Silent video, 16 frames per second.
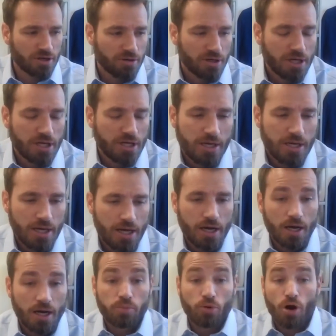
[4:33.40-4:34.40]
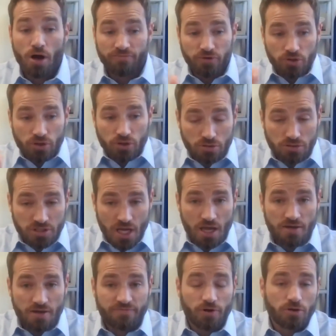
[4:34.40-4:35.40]
So, um, bravo to you,
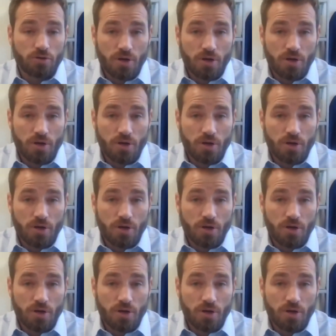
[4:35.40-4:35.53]
Dave, on